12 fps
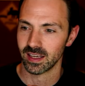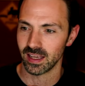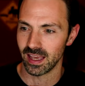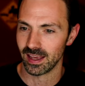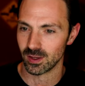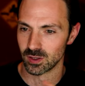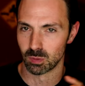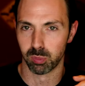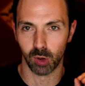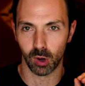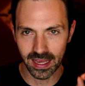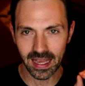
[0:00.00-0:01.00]
is
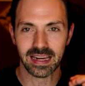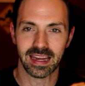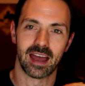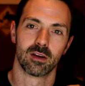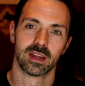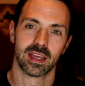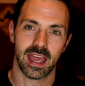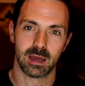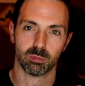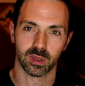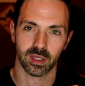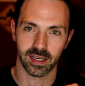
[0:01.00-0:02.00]
breaking down
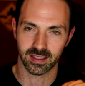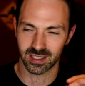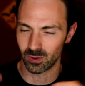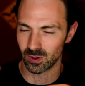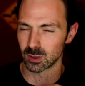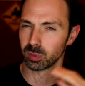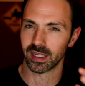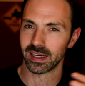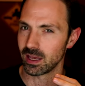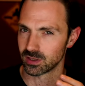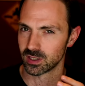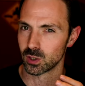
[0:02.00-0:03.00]
gameplays to explain how
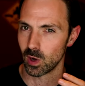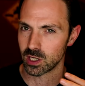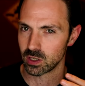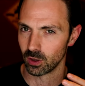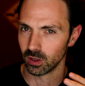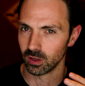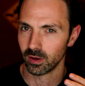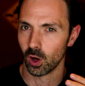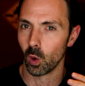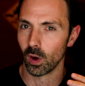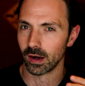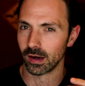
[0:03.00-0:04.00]
situational
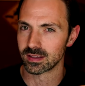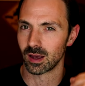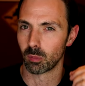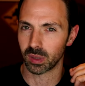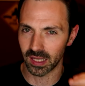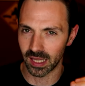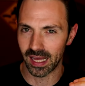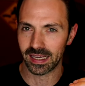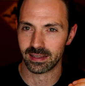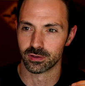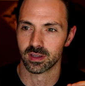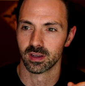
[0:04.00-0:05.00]
awareness
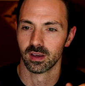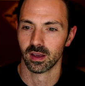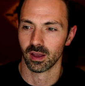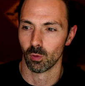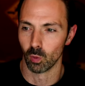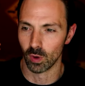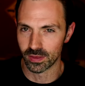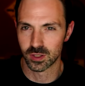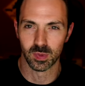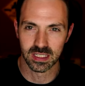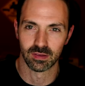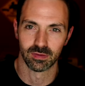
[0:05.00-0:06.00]
applies with
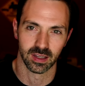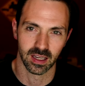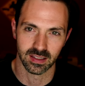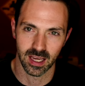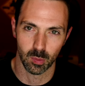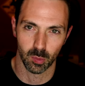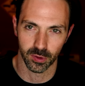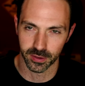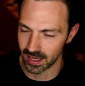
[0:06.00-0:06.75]
specific examples.